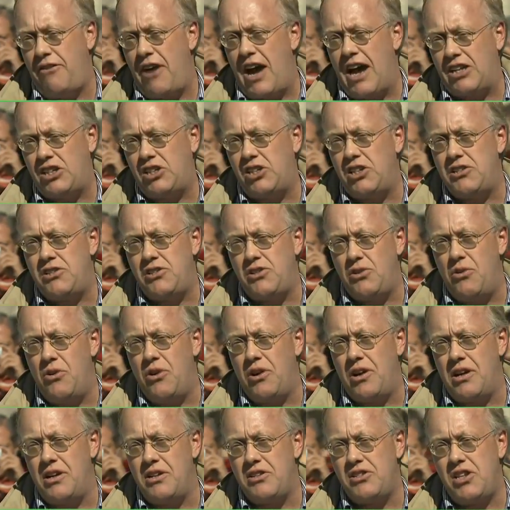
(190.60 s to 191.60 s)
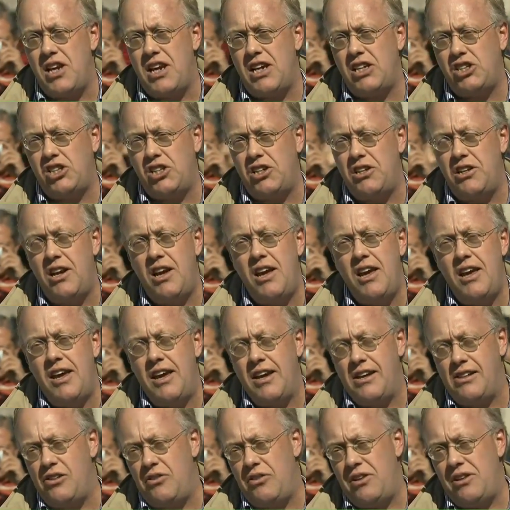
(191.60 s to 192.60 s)
fascist organization,
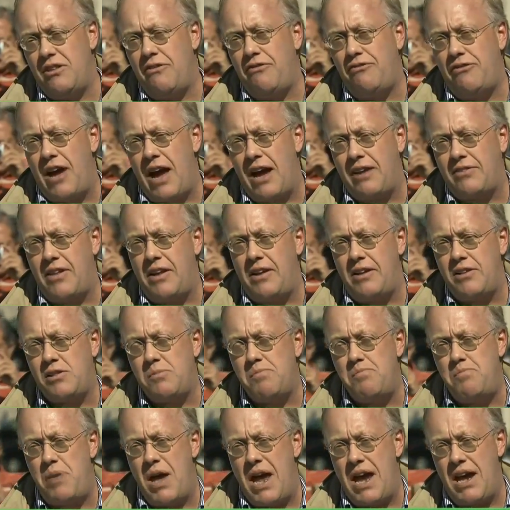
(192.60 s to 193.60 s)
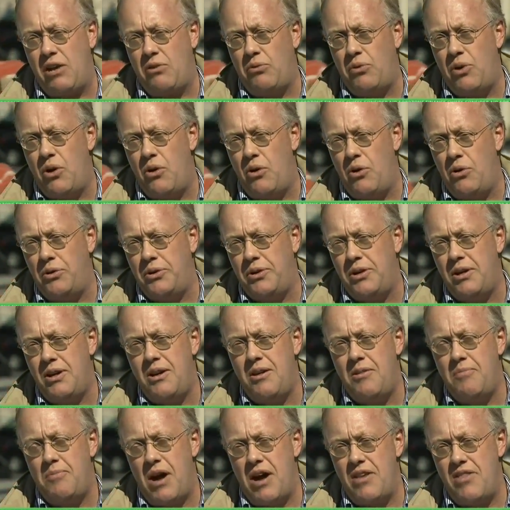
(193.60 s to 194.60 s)
including the fact that it's bankrolled
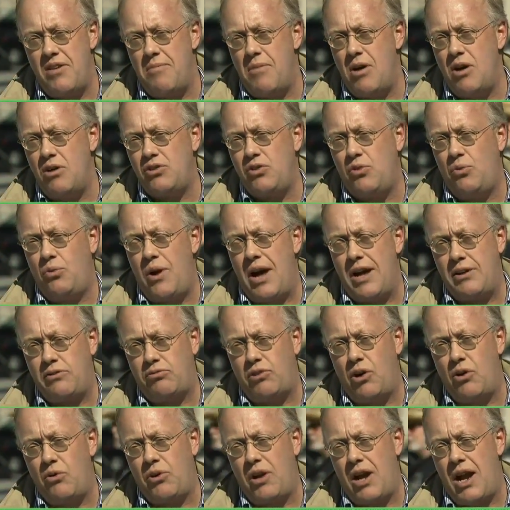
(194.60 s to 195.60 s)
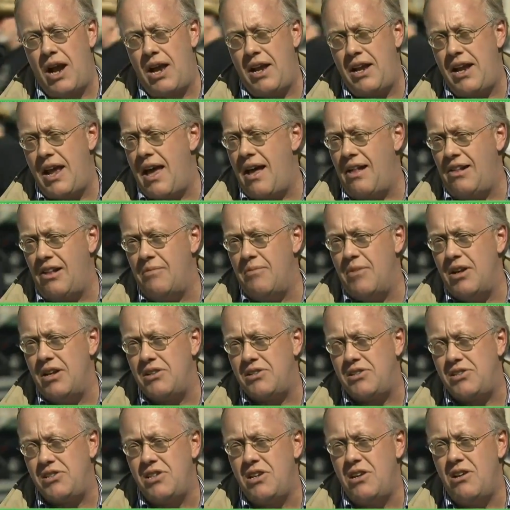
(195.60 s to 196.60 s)
by the most retrograde
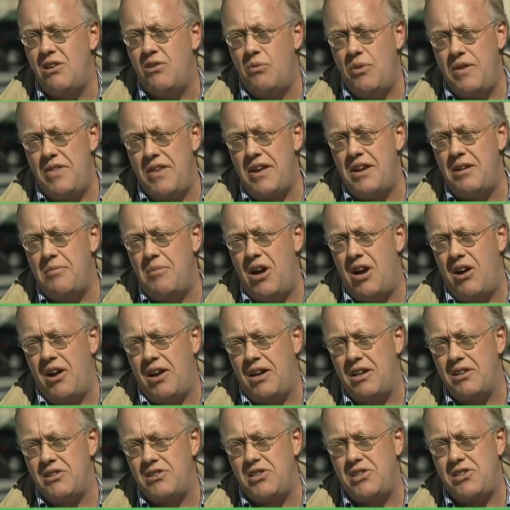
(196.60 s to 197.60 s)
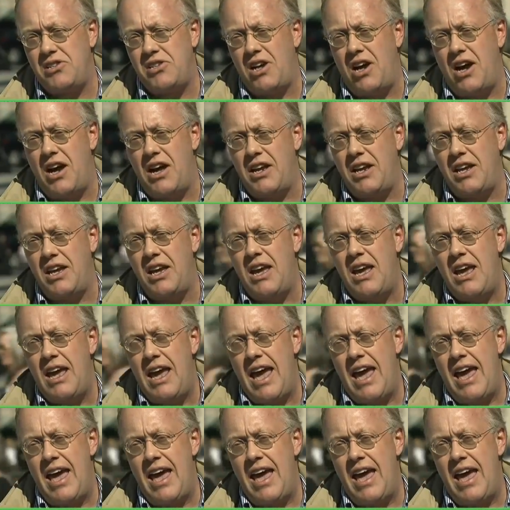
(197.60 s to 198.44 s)
elements within American society.